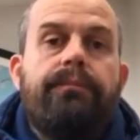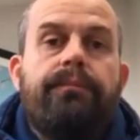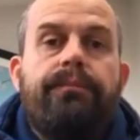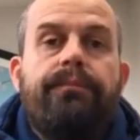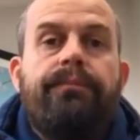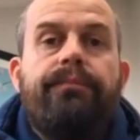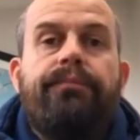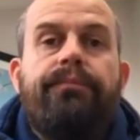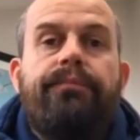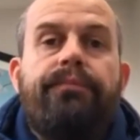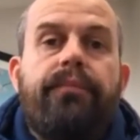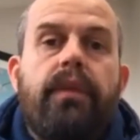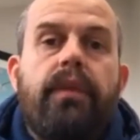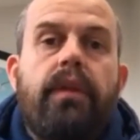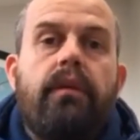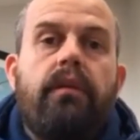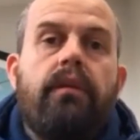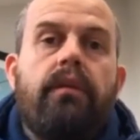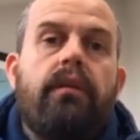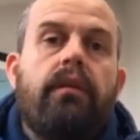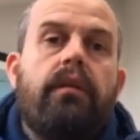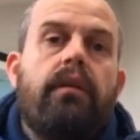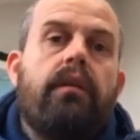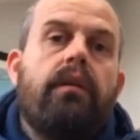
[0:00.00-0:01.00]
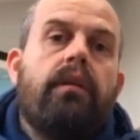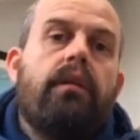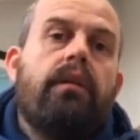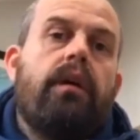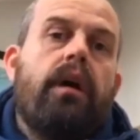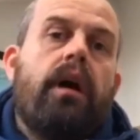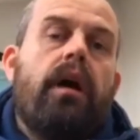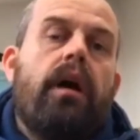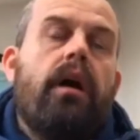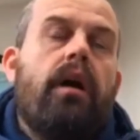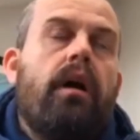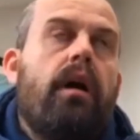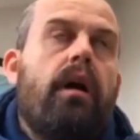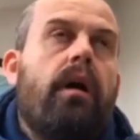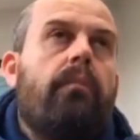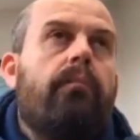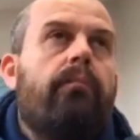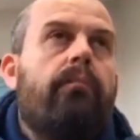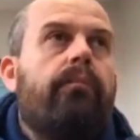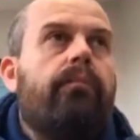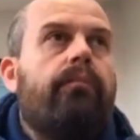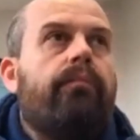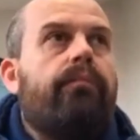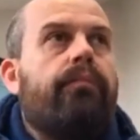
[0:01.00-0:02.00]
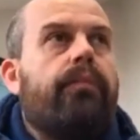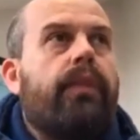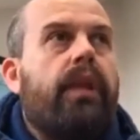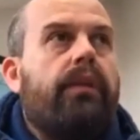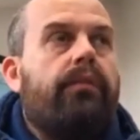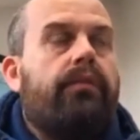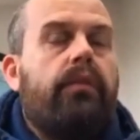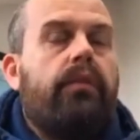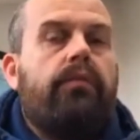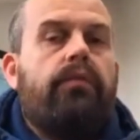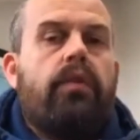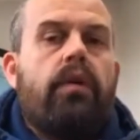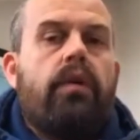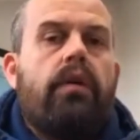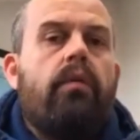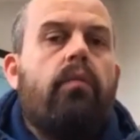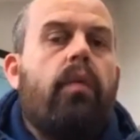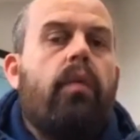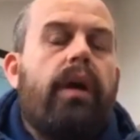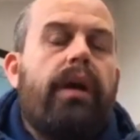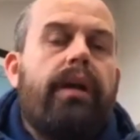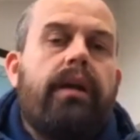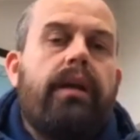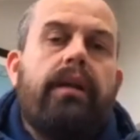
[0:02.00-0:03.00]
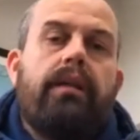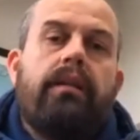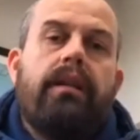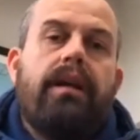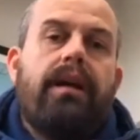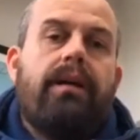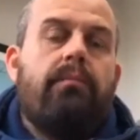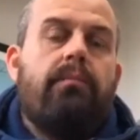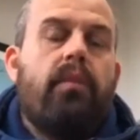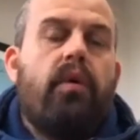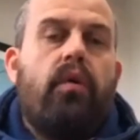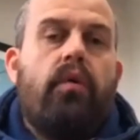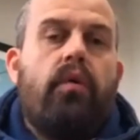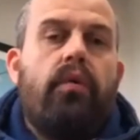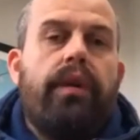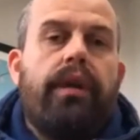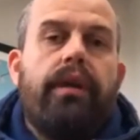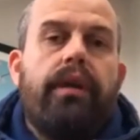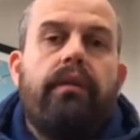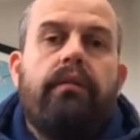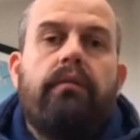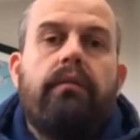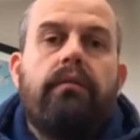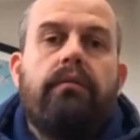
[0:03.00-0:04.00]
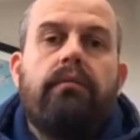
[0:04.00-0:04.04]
If you've got to weigh in that morning,